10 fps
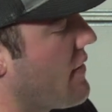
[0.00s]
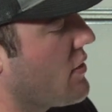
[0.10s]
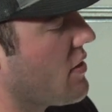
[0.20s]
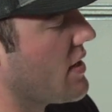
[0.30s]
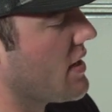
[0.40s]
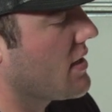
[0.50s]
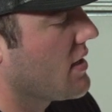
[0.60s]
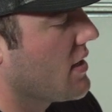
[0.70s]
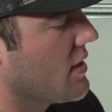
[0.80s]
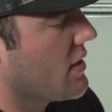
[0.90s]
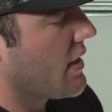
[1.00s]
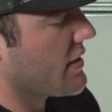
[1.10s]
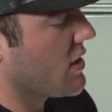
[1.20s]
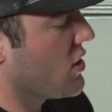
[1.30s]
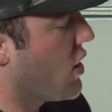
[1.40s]
everything
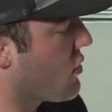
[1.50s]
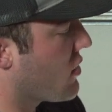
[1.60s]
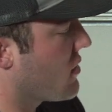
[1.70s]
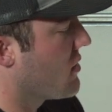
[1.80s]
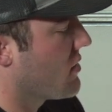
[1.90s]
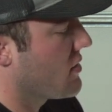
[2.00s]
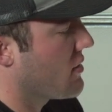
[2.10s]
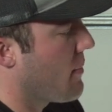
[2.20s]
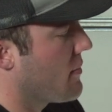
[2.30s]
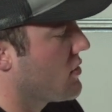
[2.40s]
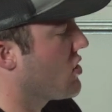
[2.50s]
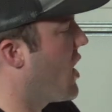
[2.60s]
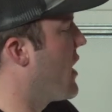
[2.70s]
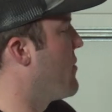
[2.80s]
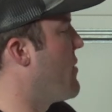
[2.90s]
like the yoke,
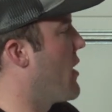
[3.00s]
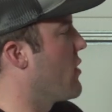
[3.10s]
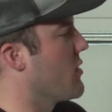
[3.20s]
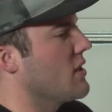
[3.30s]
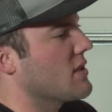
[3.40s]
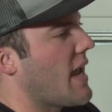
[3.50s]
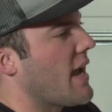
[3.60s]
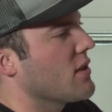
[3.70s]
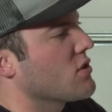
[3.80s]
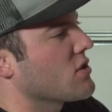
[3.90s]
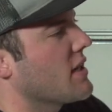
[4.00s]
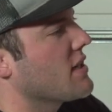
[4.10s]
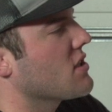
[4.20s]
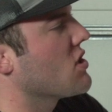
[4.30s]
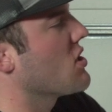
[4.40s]
solid metal. These handles
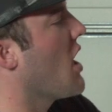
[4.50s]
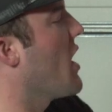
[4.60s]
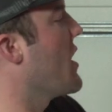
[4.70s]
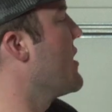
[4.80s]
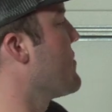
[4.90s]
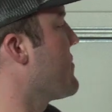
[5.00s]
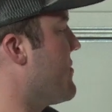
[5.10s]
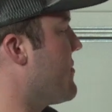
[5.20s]
nice and solid.